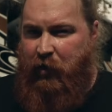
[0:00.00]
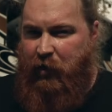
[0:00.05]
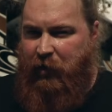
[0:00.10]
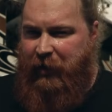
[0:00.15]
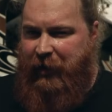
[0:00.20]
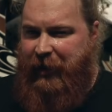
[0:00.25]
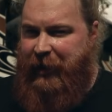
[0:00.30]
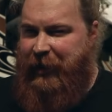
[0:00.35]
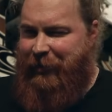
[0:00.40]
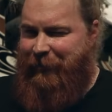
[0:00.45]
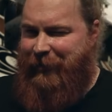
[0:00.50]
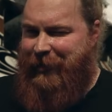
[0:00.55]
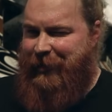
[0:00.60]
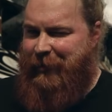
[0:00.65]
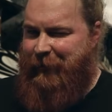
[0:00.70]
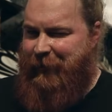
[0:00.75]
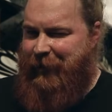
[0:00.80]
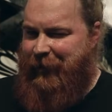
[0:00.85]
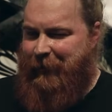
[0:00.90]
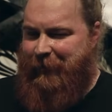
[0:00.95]
early and you need to
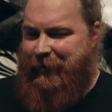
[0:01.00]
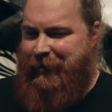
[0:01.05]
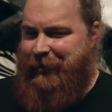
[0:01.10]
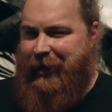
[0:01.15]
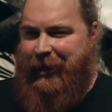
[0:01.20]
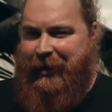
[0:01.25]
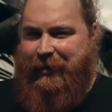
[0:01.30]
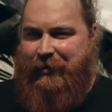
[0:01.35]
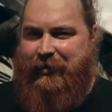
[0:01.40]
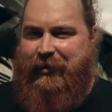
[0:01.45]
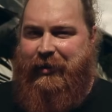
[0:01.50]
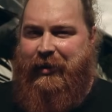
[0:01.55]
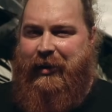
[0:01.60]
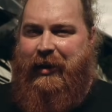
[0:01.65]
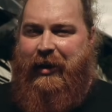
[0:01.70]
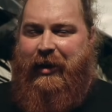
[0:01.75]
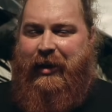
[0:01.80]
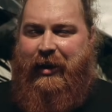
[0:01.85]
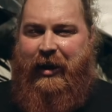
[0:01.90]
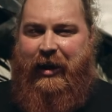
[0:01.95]
fill up your tires.
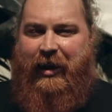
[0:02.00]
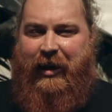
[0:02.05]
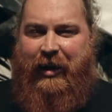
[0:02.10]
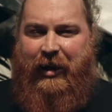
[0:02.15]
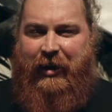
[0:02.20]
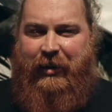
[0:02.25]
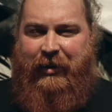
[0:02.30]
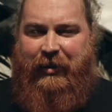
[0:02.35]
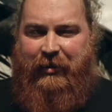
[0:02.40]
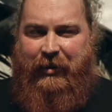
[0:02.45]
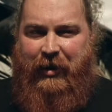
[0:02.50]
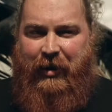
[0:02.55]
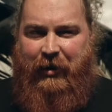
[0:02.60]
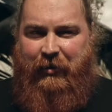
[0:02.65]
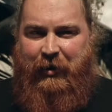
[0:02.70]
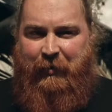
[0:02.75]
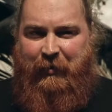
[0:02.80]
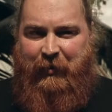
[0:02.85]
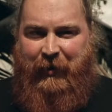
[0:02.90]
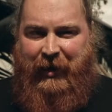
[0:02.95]
You're not
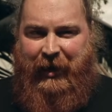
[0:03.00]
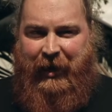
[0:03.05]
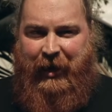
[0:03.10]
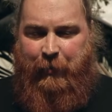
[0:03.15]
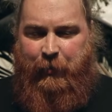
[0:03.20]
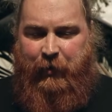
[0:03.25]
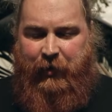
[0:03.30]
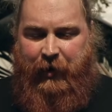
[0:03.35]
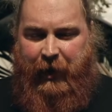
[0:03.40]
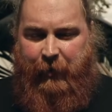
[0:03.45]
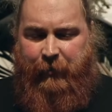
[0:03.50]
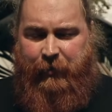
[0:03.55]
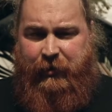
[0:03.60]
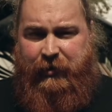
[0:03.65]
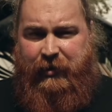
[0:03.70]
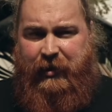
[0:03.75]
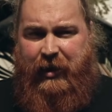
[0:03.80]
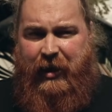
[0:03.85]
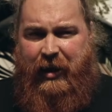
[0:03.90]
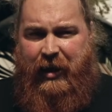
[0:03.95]
going to be waking up your
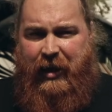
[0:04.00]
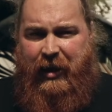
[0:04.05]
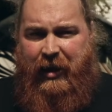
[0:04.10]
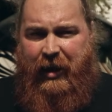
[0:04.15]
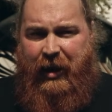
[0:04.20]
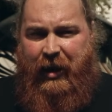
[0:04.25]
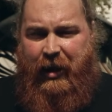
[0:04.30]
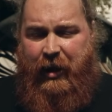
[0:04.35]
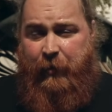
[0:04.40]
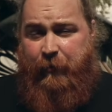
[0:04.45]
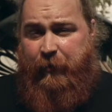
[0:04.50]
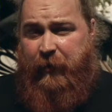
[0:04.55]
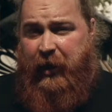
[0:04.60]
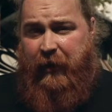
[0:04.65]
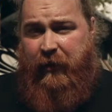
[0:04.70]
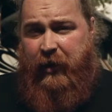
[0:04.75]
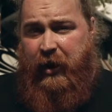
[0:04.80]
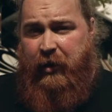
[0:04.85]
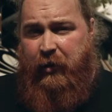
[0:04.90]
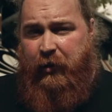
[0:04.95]
neighbors.
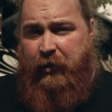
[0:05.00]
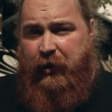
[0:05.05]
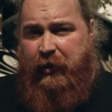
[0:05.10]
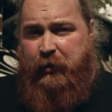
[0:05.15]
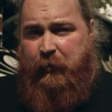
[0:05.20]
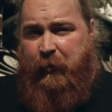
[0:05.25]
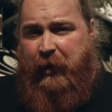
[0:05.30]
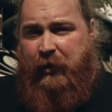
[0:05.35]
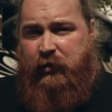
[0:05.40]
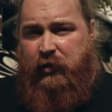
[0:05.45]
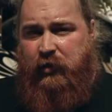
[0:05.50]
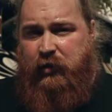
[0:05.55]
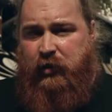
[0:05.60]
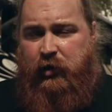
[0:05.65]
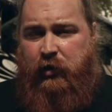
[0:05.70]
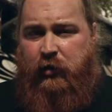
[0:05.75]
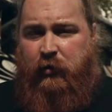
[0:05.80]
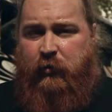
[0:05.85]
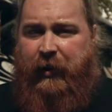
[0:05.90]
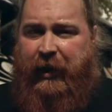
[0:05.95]
And the other thing to mention
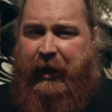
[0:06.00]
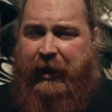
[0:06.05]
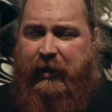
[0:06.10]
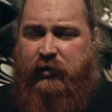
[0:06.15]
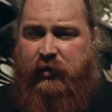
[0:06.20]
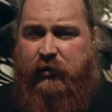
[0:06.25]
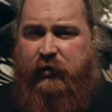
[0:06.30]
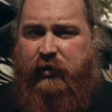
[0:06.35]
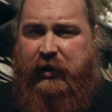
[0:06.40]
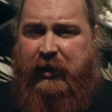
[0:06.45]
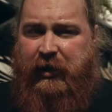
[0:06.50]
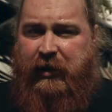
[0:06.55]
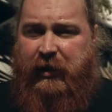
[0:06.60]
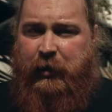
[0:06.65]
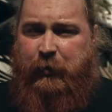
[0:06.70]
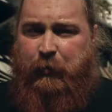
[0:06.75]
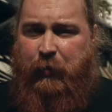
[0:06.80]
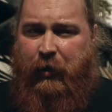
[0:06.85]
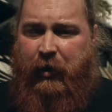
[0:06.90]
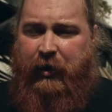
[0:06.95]
too is you'll see in
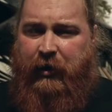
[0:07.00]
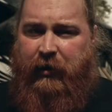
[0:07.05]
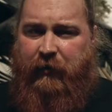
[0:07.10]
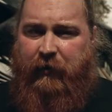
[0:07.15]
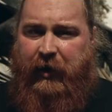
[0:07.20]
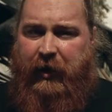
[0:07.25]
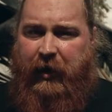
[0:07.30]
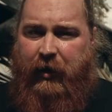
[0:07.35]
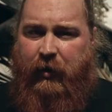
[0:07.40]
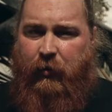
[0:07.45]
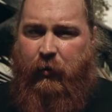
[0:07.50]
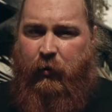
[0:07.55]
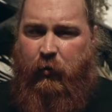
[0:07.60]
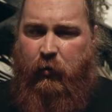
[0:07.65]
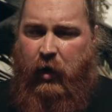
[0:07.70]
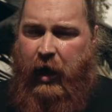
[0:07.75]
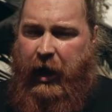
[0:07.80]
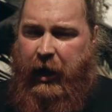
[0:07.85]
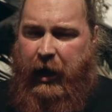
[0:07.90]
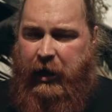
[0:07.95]
this part of the video,
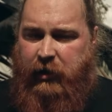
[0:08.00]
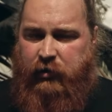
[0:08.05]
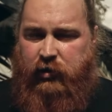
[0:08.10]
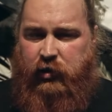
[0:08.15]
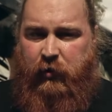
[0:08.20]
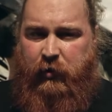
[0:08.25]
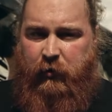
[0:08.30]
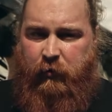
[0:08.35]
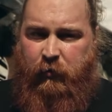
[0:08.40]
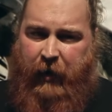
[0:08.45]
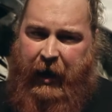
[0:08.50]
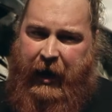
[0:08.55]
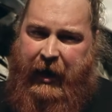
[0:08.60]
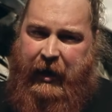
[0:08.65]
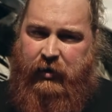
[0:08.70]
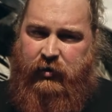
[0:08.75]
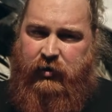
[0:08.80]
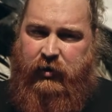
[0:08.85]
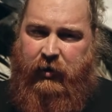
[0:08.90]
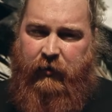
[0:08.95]
I'll show the
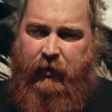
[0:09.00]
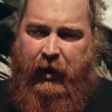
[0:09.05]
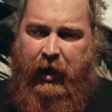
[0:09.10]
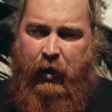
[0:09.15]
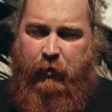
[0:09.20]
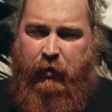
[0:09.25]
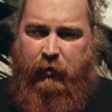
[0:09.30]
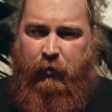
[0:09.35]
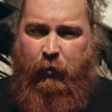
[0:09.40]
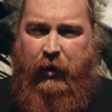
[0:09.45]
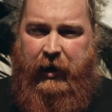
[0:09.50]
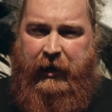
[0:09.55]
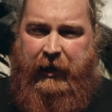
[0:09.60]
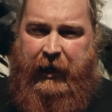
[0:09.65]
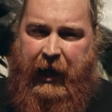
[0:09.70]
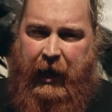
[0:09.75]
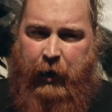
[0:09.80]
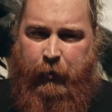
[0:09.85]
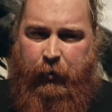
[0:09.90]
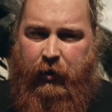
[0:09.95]
range of how with one
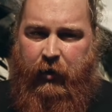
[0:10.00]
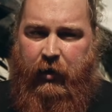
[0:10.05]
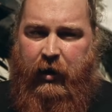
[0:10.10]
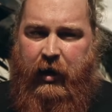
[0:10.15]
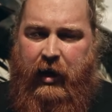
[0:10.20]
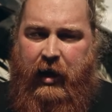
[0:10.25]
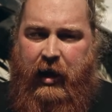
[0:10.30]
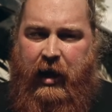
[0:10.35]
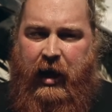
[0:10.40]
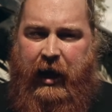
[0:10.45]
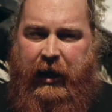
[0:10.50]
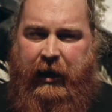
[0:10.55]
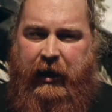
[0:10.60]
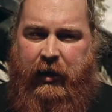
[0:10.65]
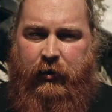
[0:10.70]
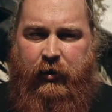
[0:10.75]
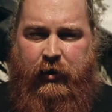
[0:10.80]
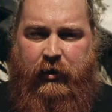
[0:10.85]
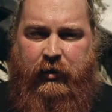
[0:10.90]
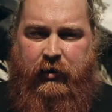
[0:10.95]
cable I can
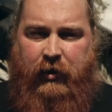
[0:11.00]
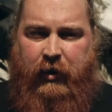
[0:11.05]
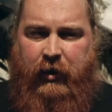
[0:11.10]
hook